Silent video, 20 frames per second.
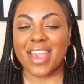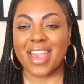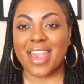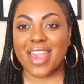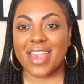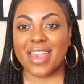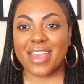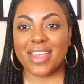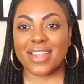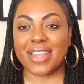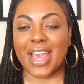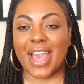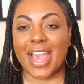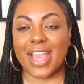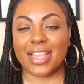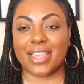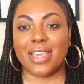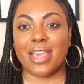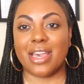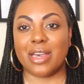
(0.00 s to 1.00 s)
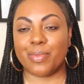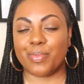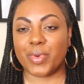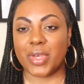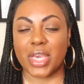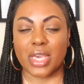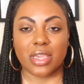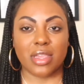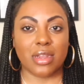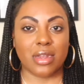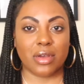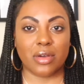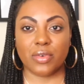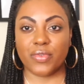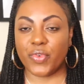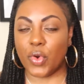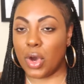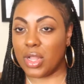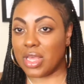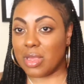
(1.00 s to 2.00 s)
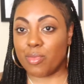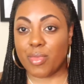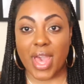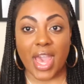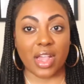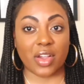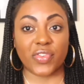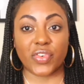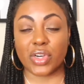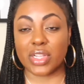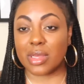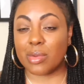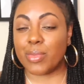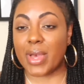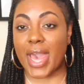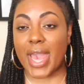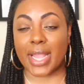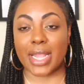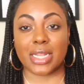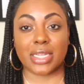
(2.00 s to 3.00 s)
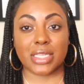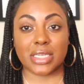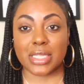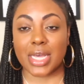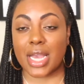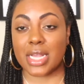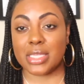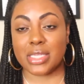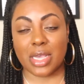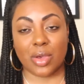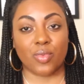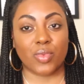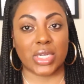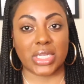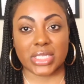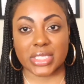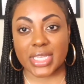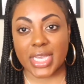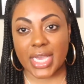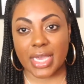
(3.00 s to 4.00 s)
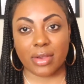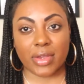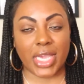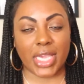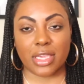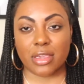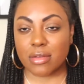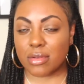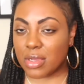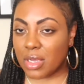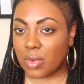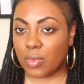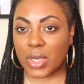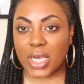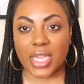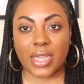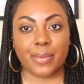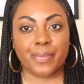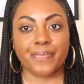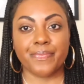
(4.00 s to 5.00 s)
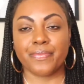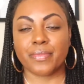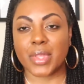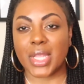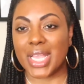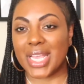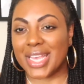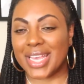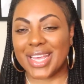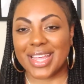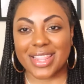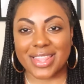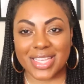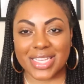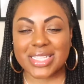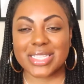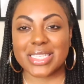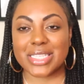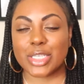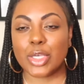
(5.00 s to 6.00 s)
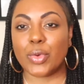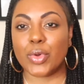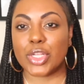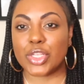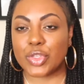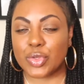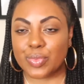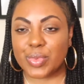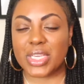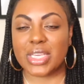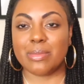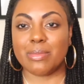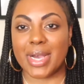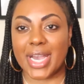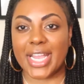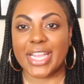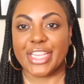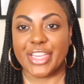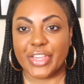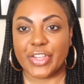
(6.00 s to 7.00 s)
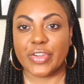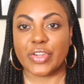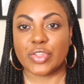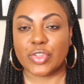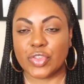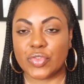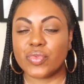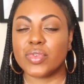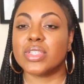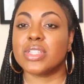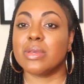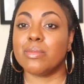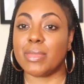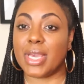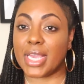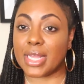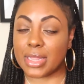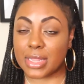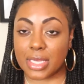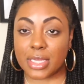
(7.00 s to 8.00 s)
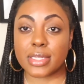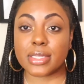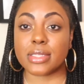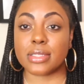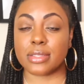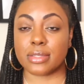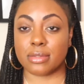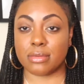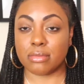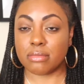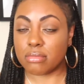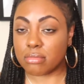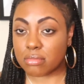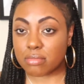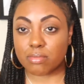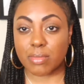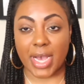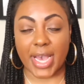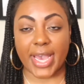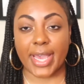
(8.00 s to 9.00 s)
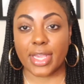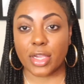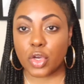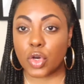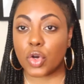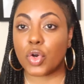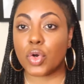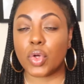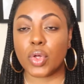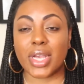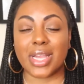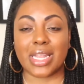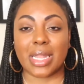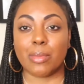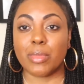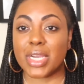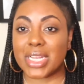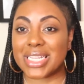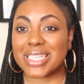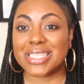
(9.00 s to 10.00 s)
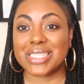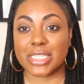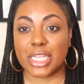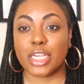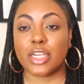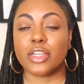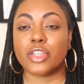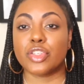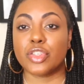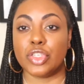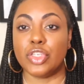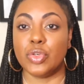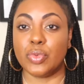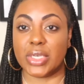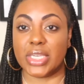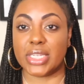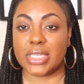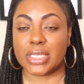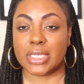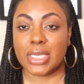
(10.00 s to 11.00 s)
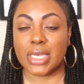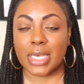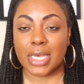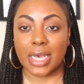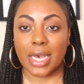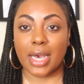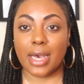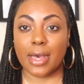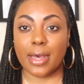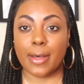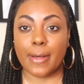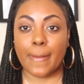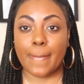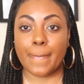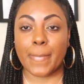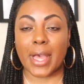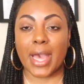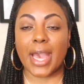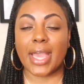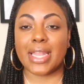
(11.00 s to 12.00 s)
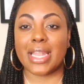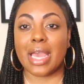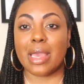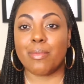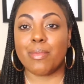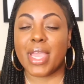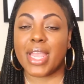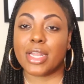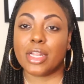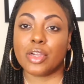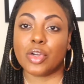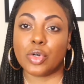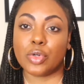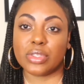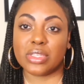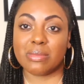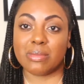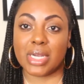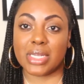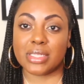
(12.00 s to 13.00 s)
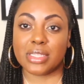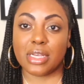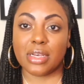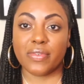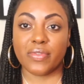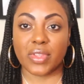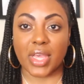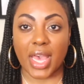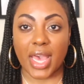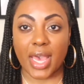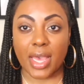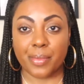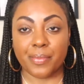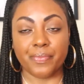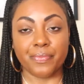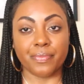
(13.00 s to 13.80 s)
And I kept, falling back until I said one day, okay, you know what? This is going to be my year to really make this my goal, and I'm going to stick to it. And I made a goal to myself that